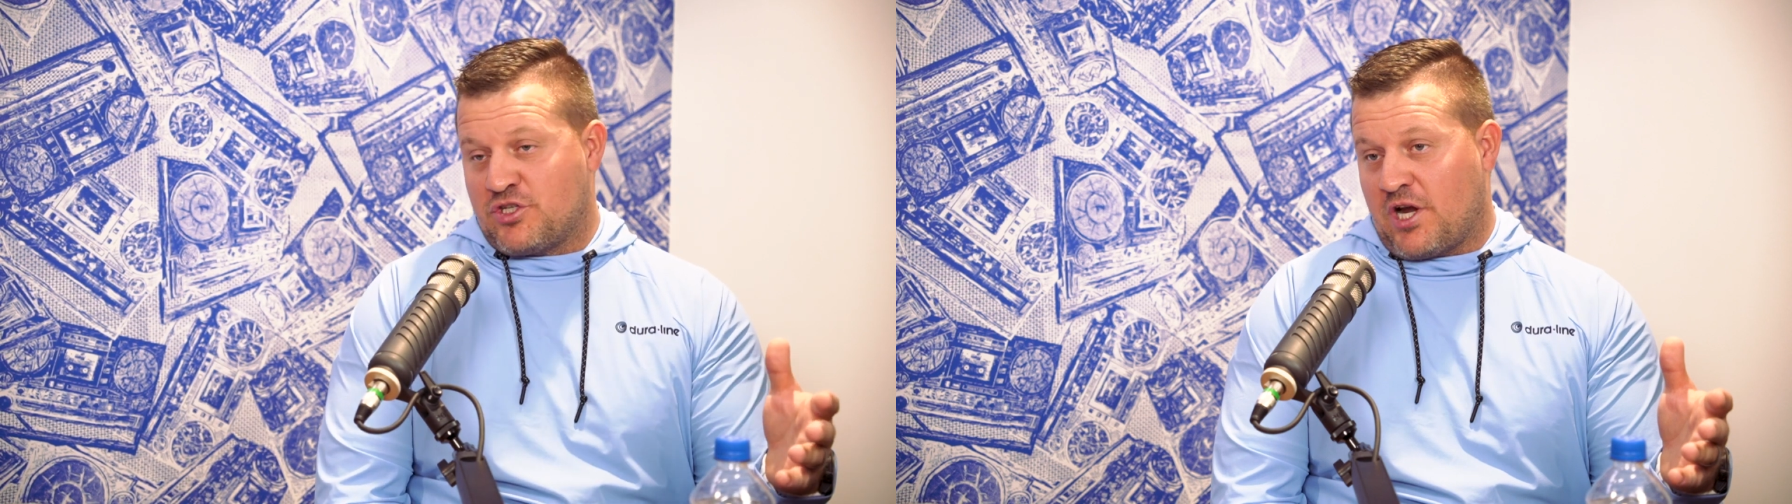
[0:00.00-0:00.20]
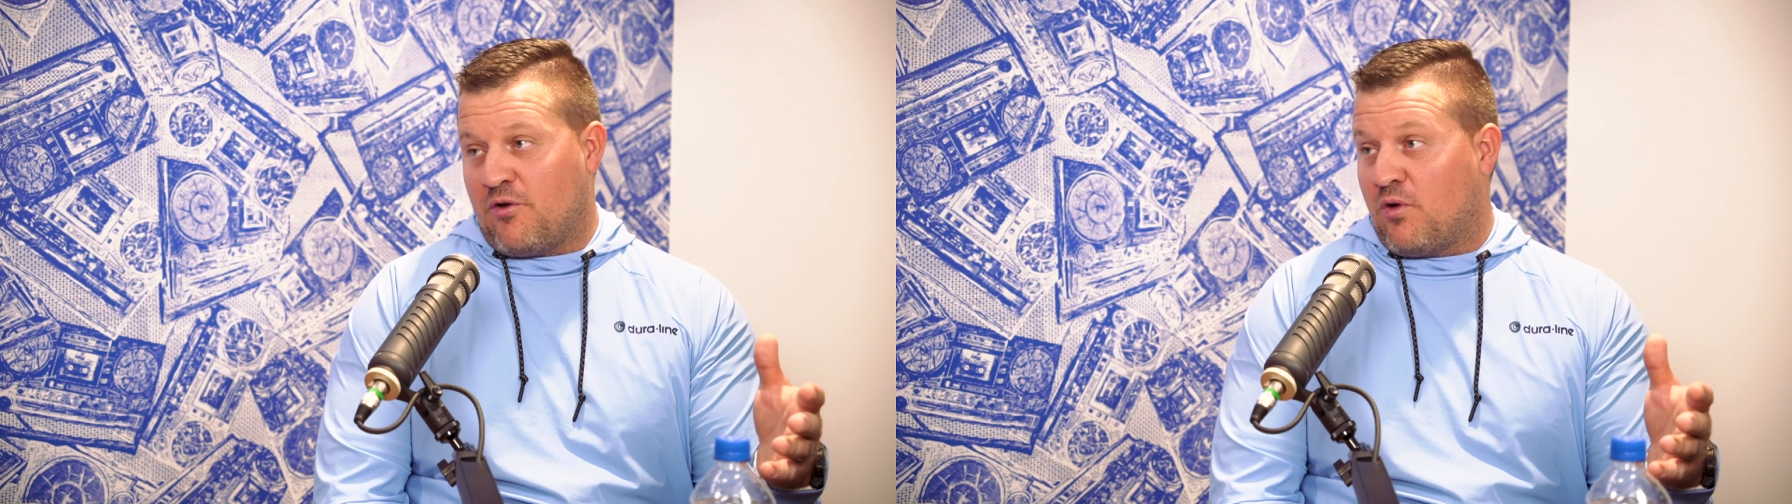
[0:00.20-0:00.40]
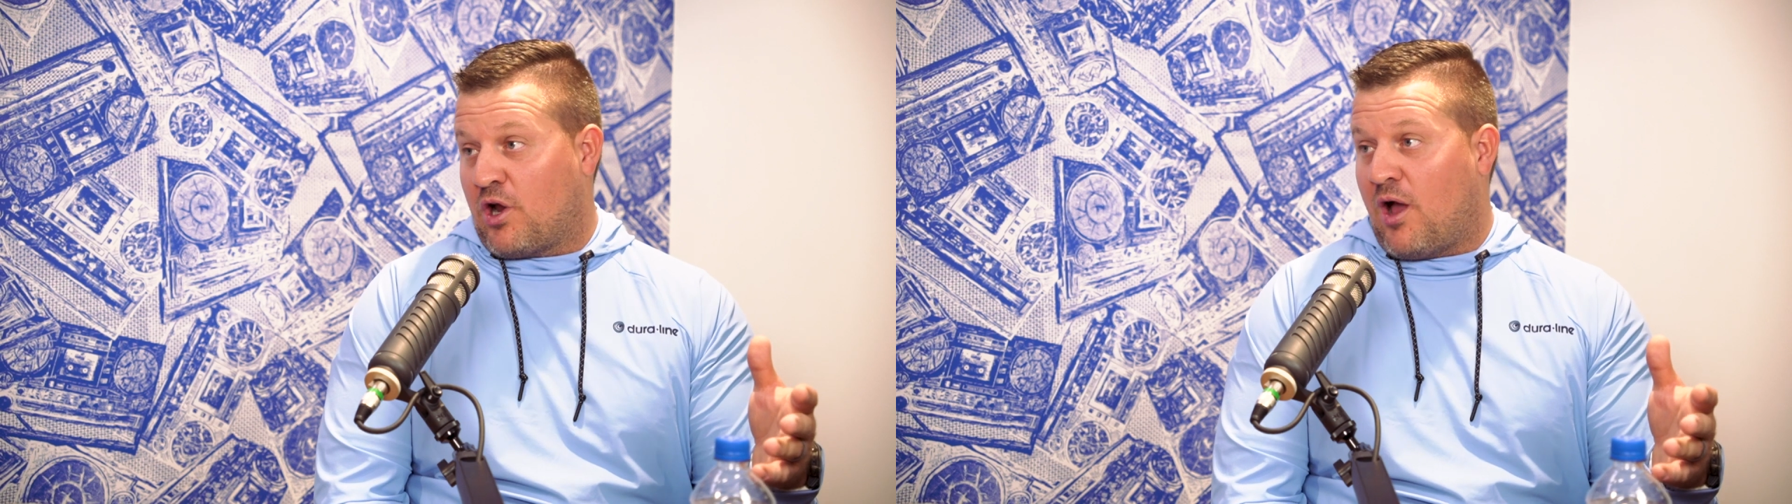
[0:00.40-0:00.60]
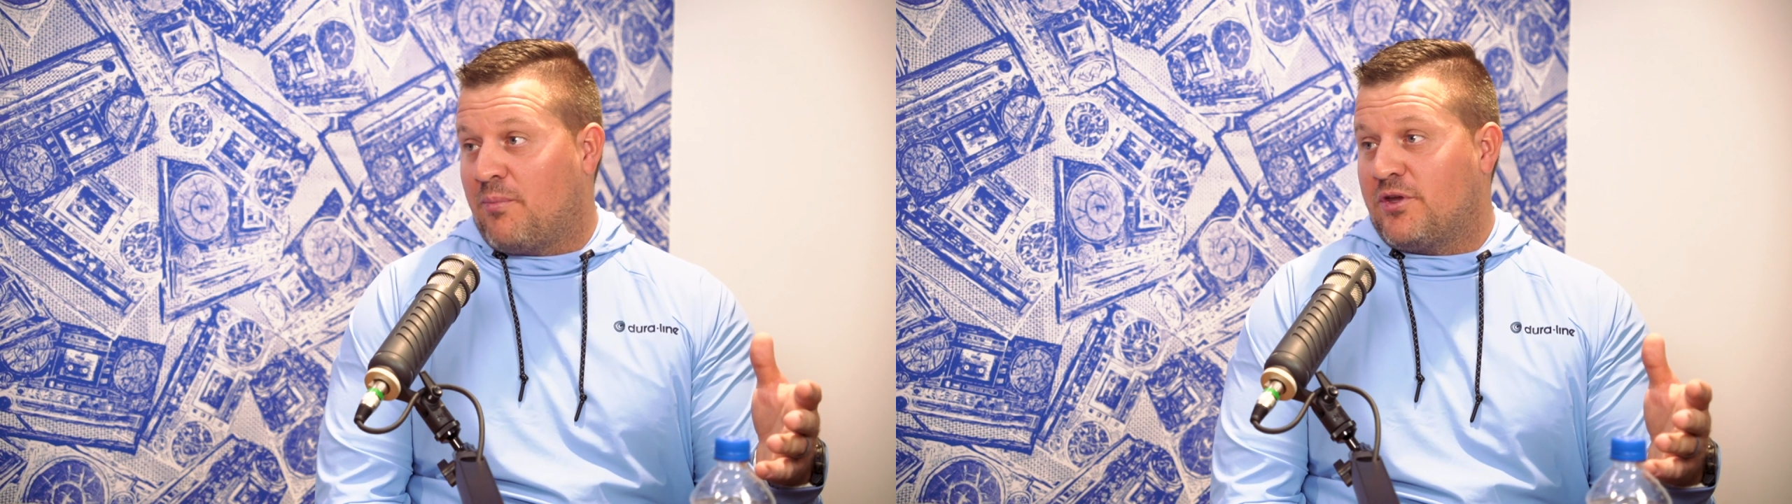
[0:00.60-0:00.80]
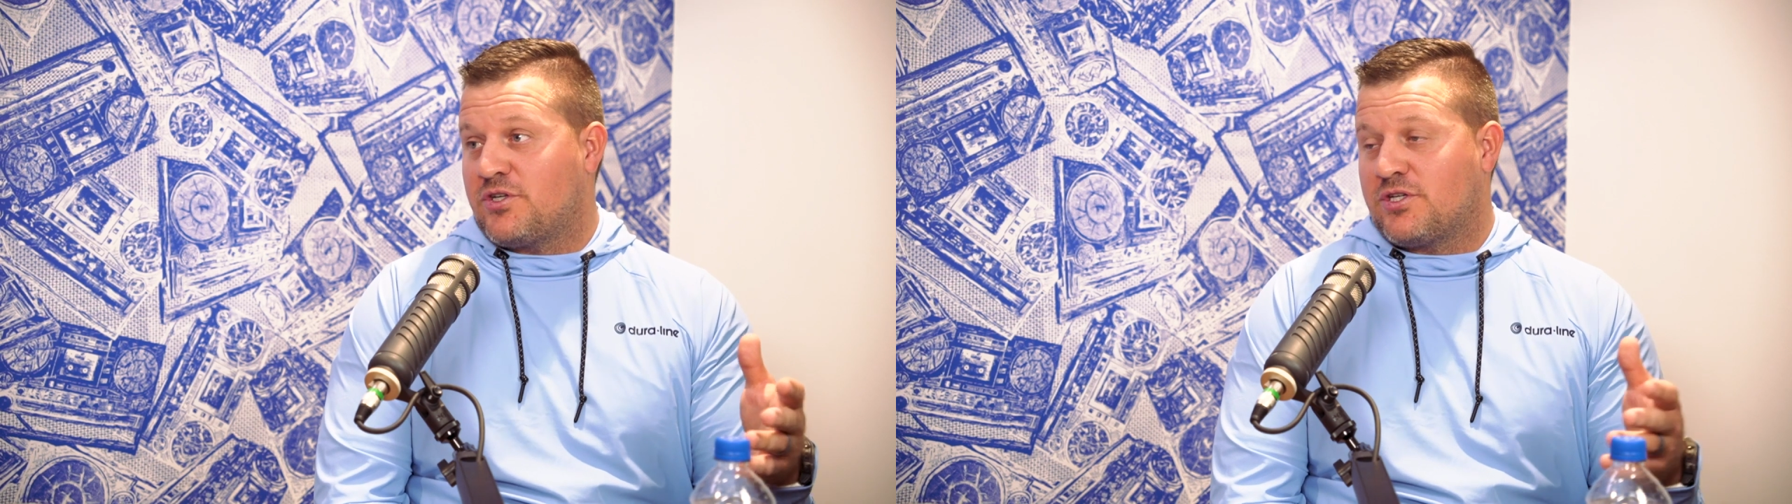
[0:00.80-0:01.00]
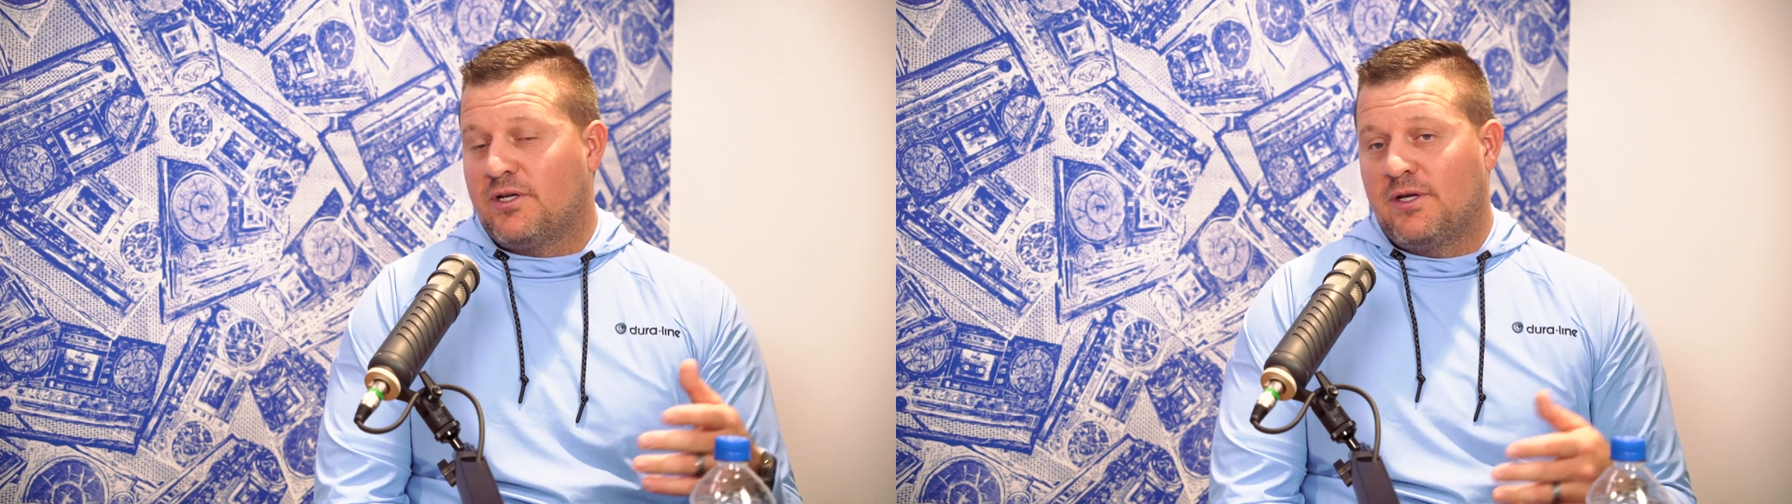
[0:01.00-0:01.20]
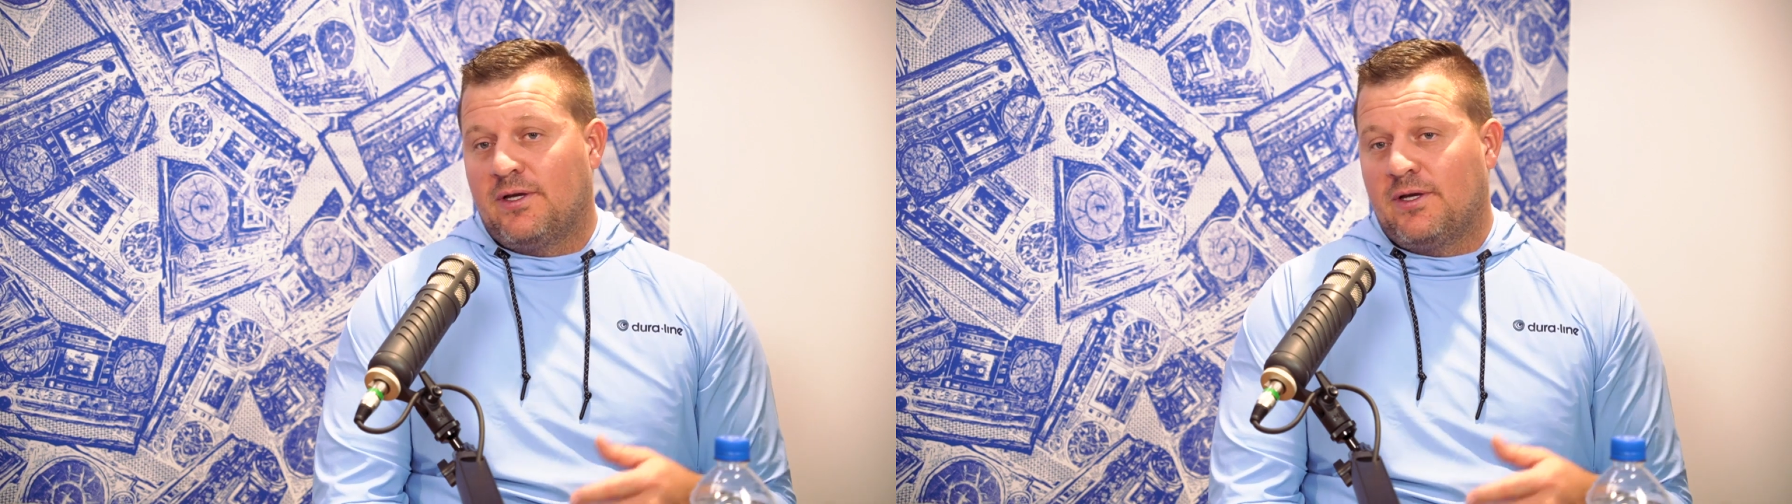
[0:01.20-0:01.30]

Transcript: trying to accomplish?